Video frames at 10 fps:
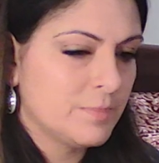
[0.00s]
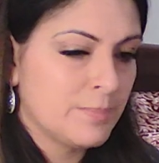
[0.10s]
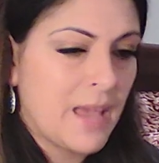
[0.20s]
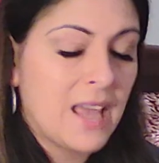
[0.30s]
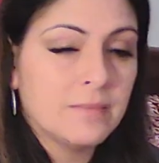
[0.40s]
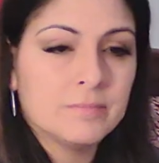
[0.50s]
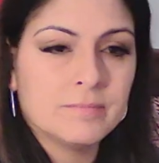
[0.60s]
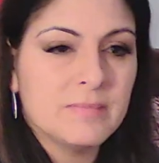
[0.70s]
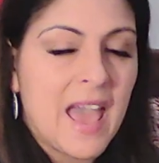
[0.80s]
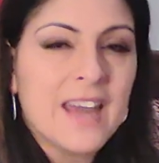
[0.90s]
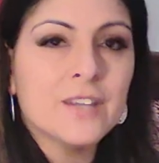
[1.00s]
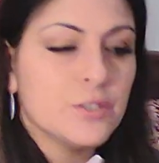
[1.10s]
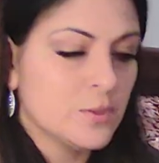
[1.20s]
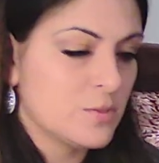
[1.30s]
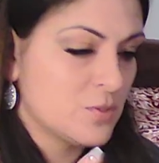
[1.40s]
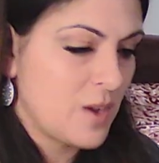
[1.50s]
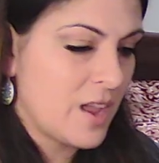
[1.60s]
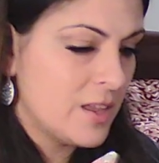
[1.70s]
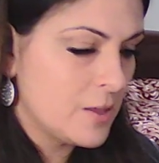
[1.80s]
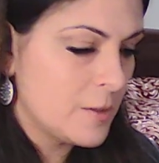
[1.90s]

bad attitudes, right?